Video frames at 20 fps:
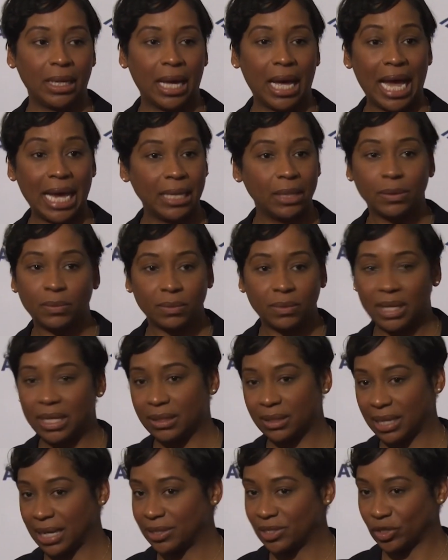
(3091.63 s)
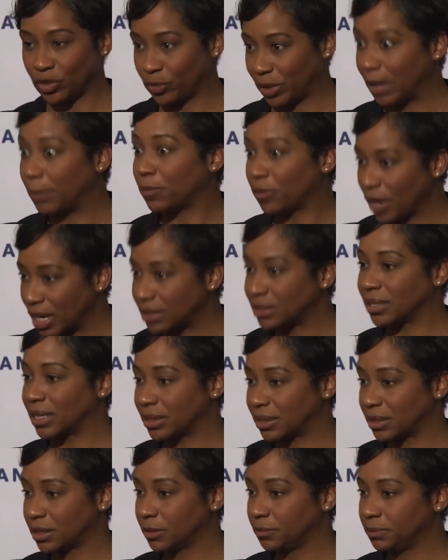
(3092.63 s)
I don't think that's a great
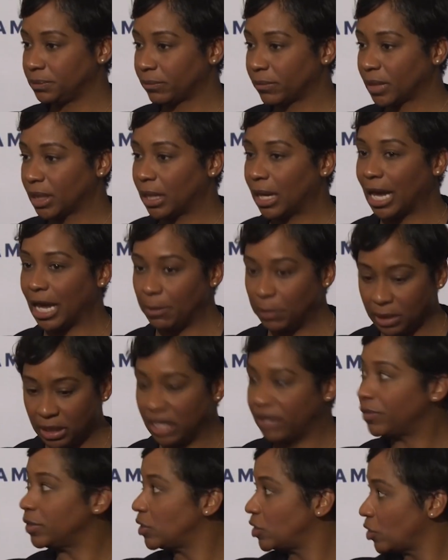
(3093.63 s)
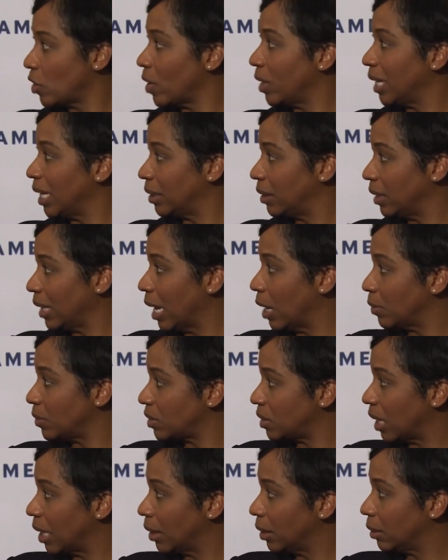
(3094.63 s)
process. I believe in starting at the
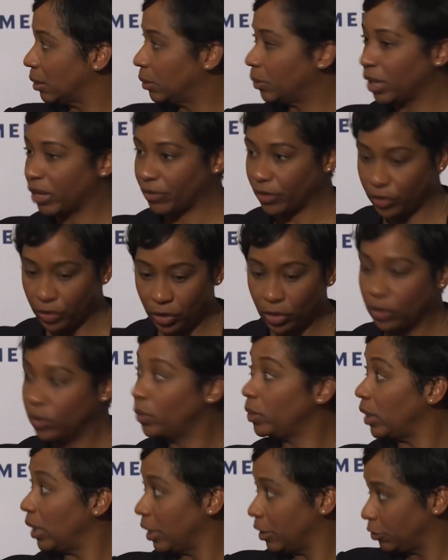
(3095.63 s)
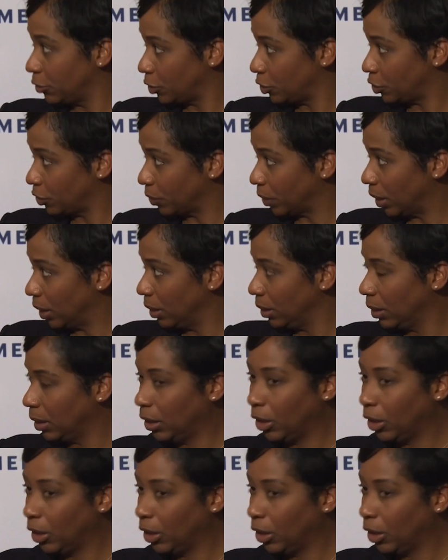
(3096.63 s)
outset. We have a new industry.